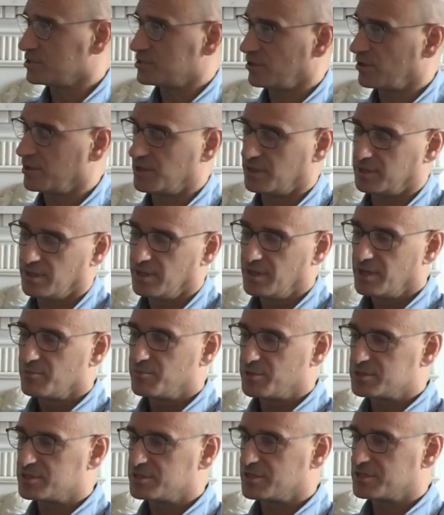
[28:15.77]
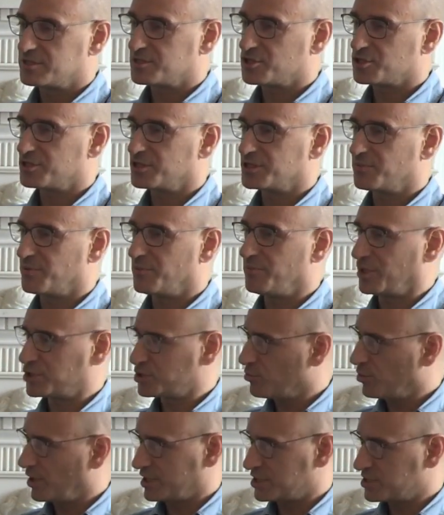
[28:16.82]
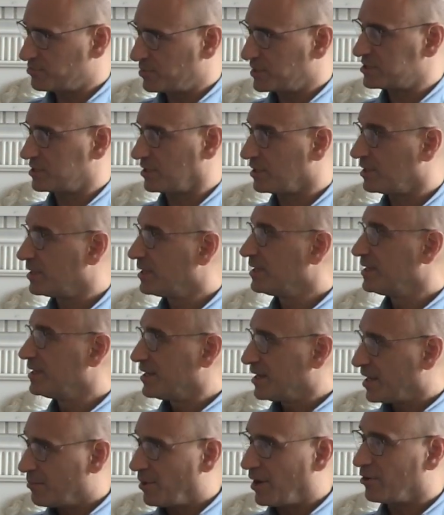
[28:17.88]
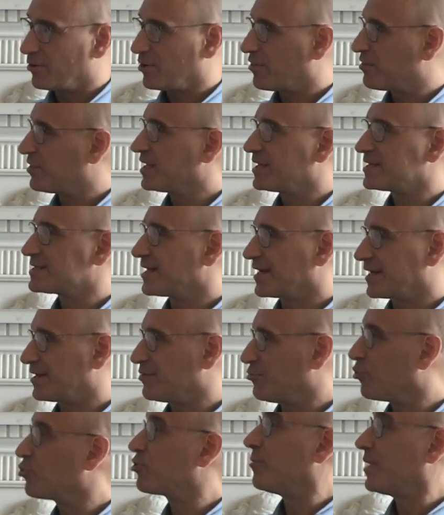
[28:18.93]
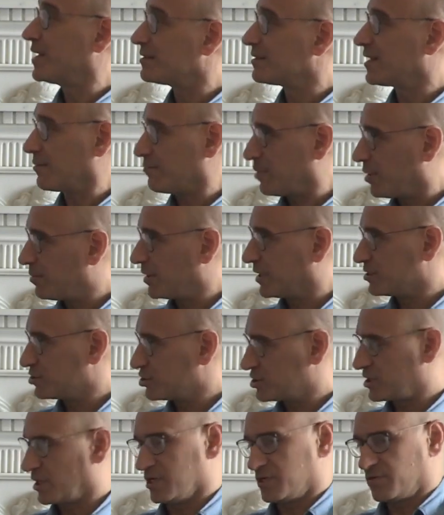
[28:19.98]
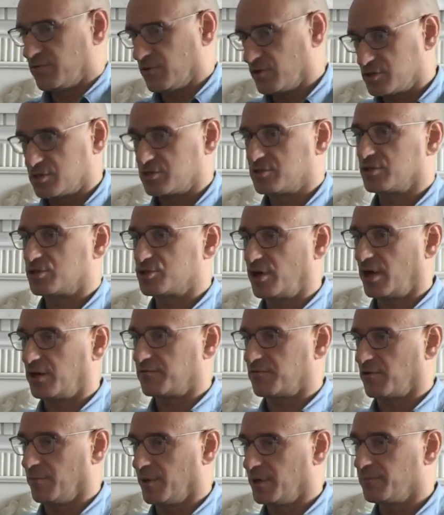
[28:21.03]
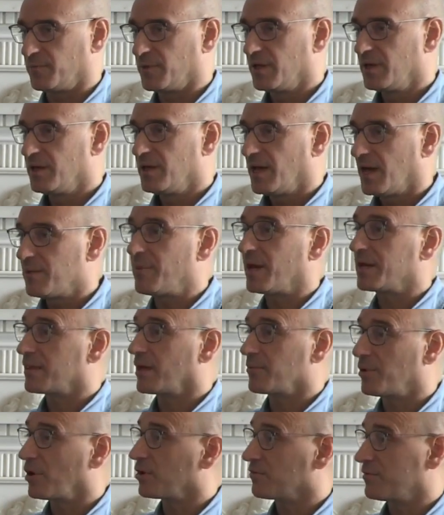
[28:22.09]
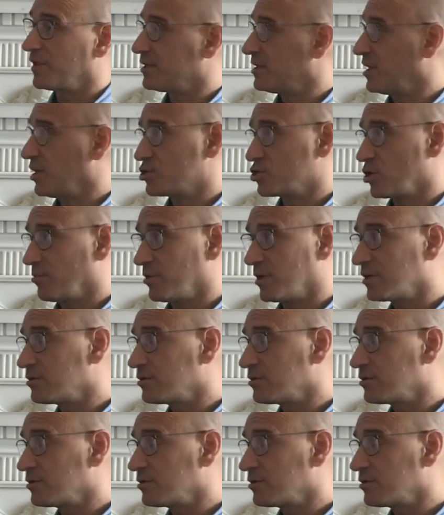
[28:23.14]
And so I think businesses just need to be much more explicit about the things that can augment that public interest case versus detract from it, and make that part of their day job.